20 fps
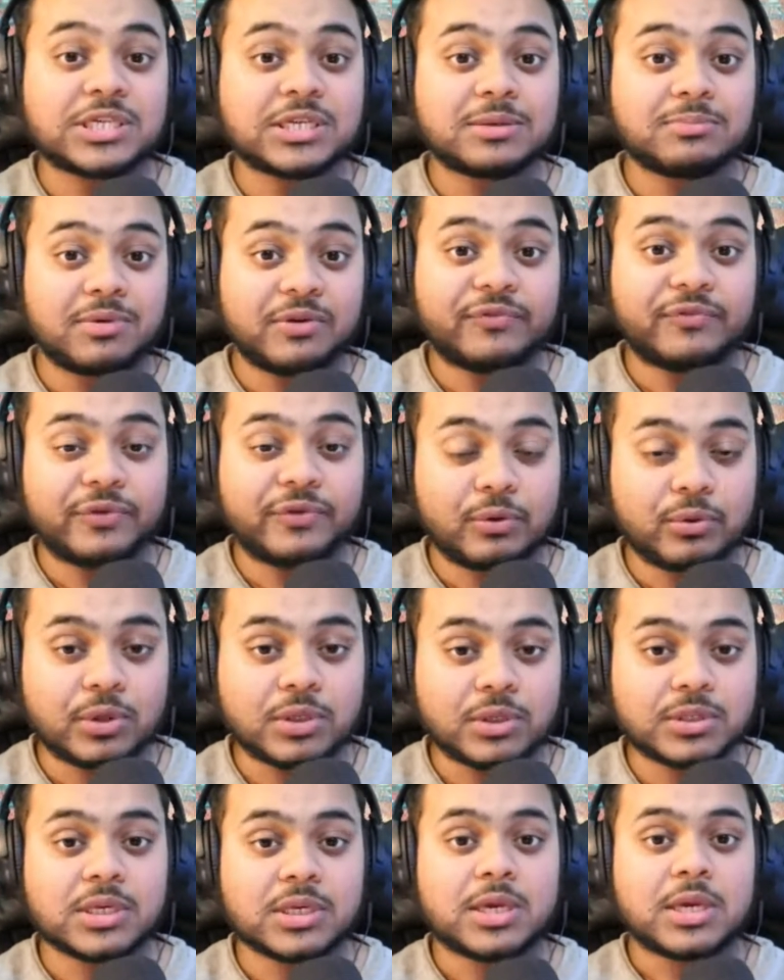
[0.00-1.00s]
midfielders
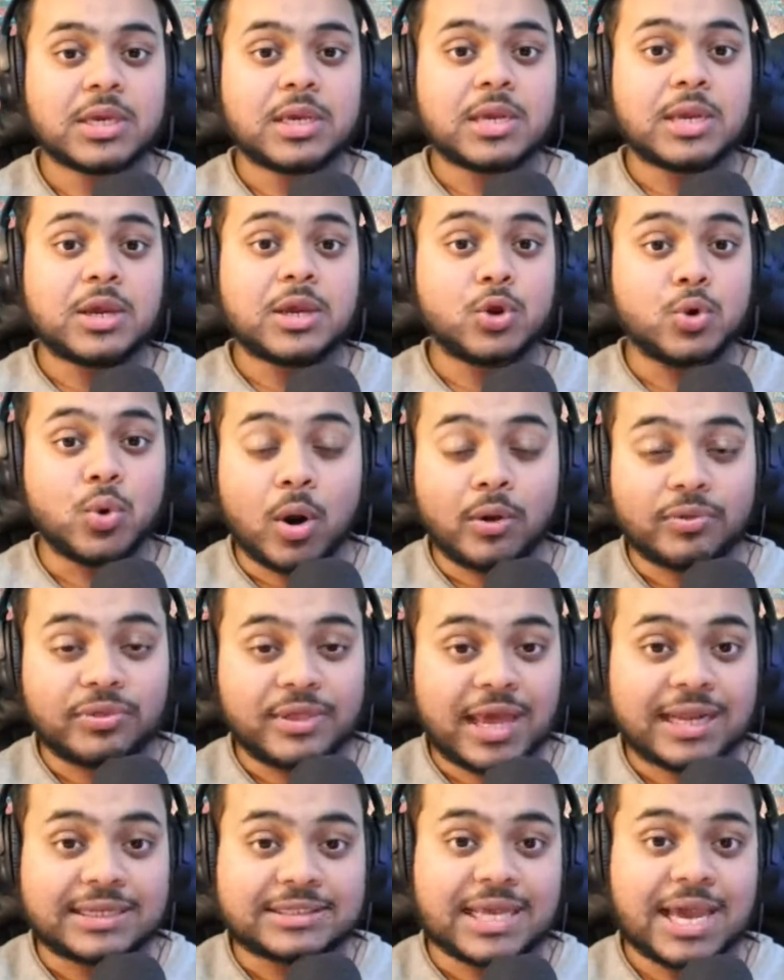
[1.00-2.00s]
who, on their
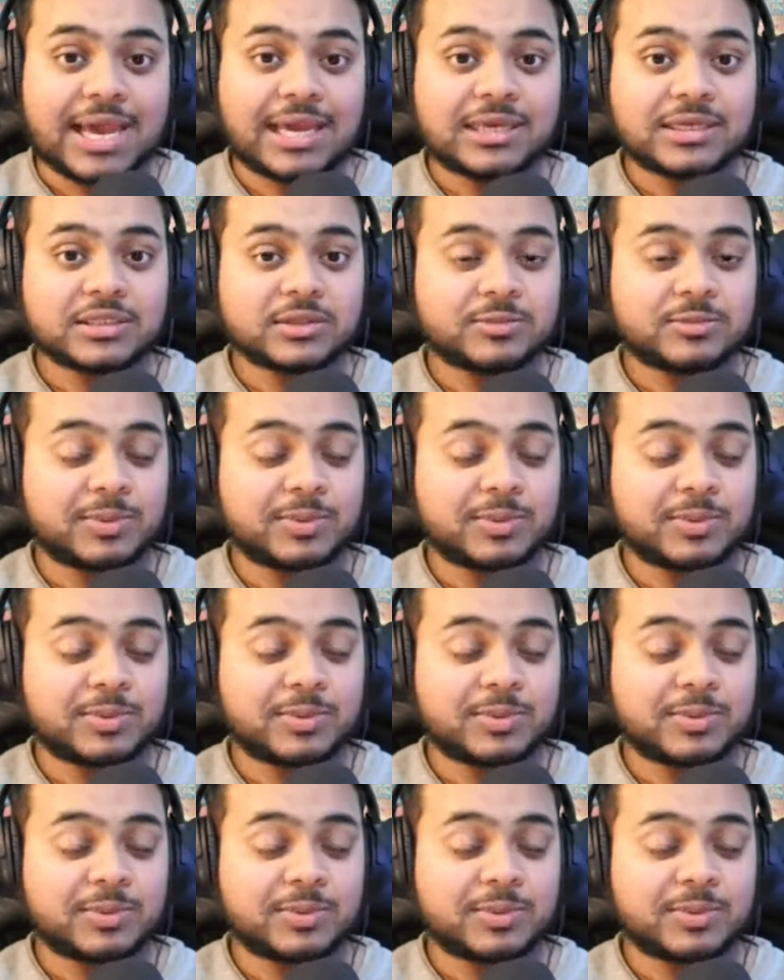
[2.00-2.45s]
day, especially